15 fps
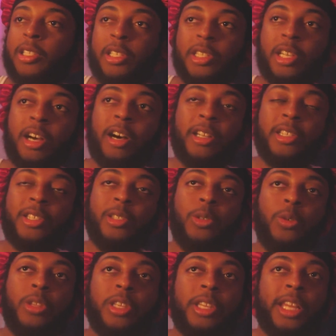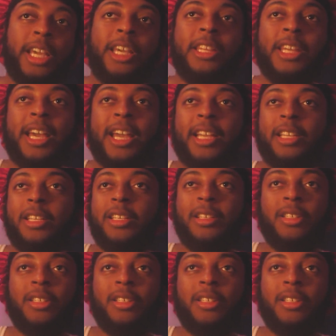to talk to the nigga that,